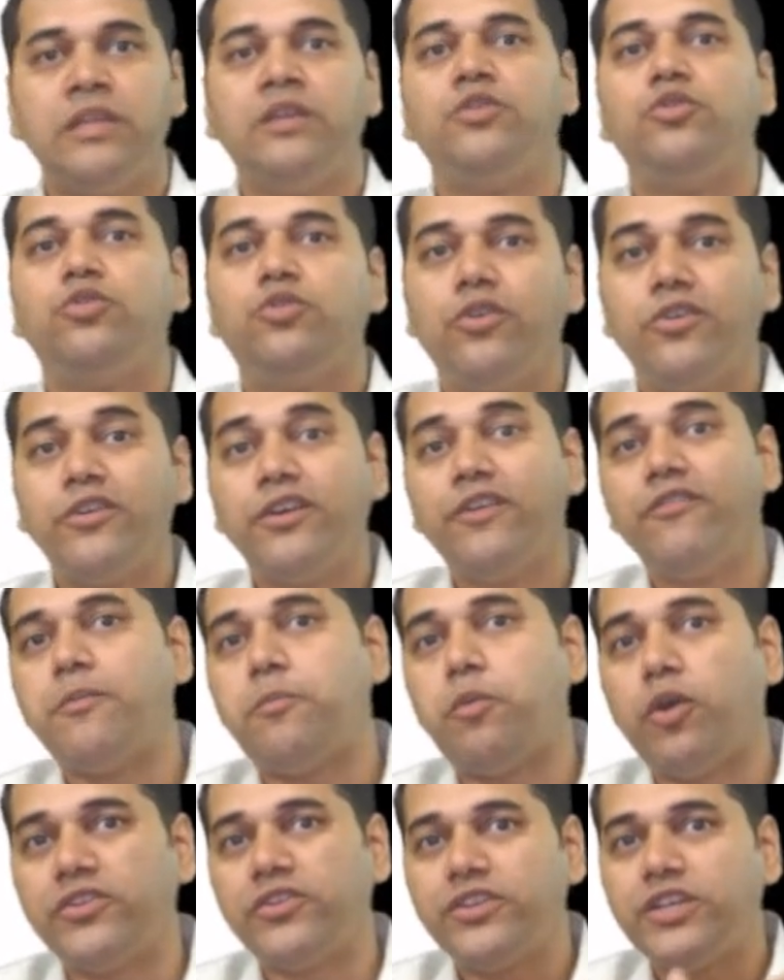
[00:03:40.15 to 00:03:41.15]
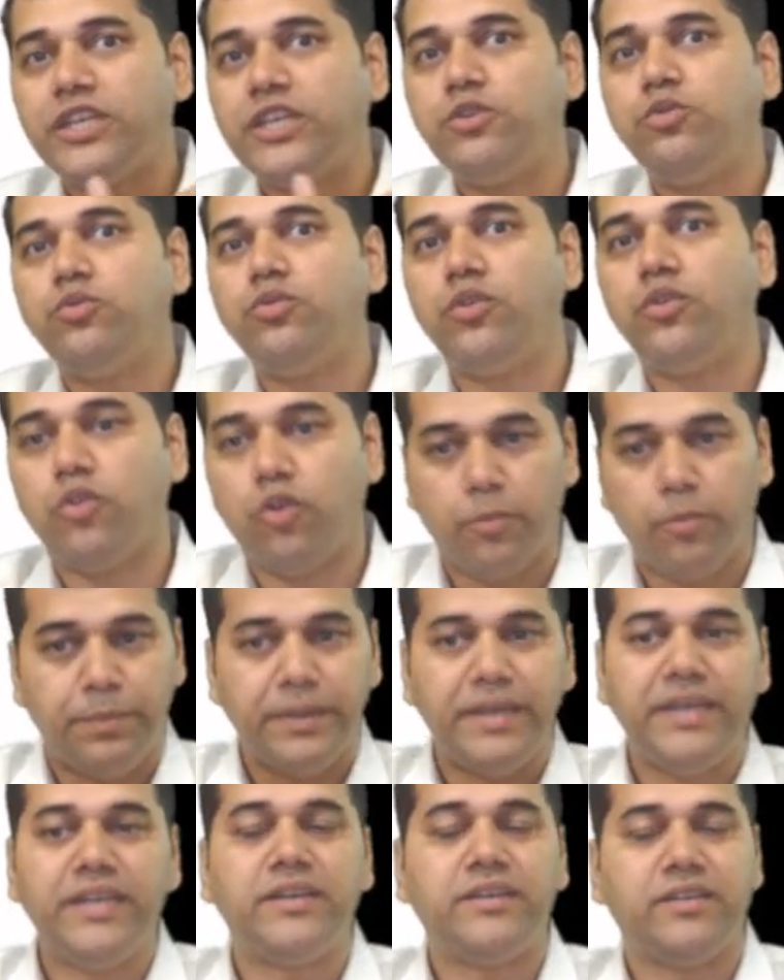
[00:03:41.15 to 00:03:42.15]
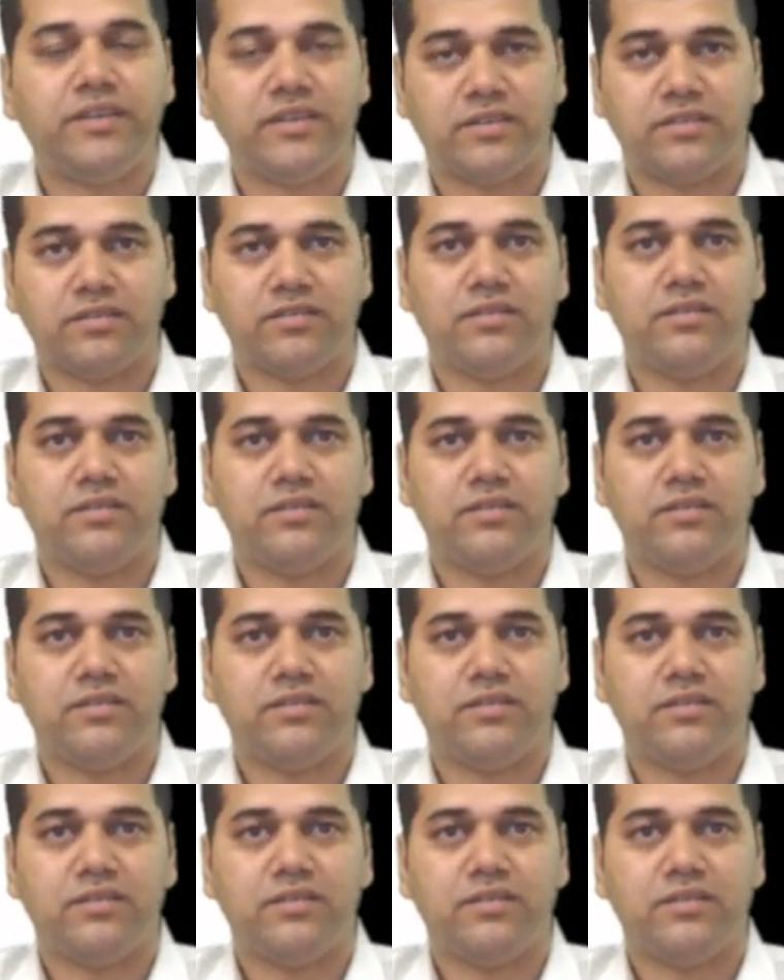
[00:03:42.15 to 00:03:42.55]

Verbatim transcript: You don't give a positive opinion here.